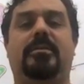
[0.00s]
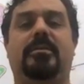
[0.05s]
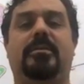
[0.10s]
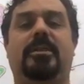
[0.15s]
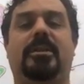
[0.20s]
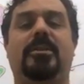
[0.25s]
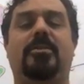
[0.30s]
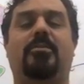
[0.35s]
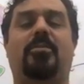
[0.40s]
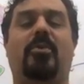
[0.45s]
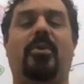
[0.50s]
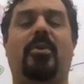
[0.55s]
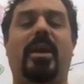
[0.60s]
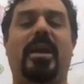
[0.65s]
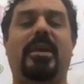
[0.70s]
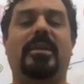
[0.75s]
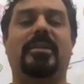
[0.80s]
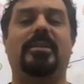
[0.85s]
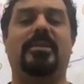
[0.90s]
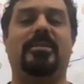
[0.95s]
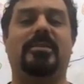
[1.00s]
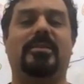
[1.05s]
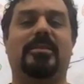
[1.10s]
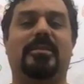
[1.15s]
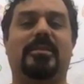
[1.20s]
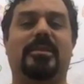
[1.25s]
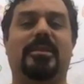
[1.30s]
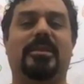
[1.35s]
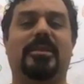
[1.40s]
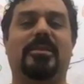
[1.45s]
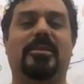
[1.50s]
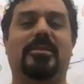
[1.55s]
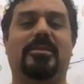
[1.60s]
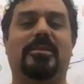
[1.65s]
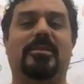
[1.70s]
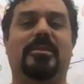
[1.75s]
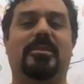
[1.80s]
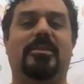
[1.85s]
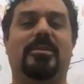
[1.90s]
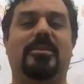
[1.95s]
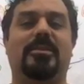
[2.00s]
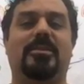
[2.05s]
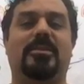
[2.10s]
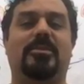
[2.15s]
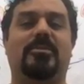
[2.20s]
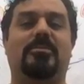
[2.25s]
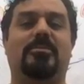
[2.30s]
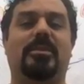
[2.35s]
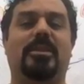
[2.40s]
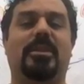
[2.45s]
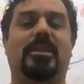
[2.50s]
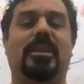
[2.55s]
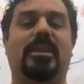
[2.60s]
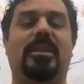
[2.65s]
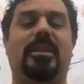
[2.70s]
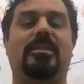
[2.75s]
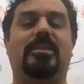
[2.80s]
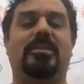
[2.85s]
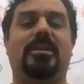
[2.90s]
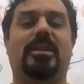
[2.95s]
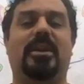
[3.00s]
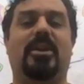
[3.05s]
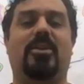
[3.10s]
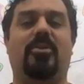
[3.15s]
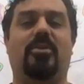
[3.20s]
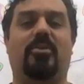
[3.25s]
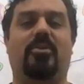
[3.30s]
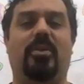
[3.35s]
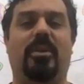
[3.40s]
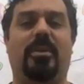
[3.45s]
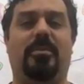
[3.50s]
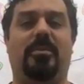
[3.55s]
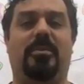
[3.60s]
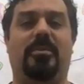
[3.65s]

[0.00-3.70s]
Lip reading: And the practice is releasing our grip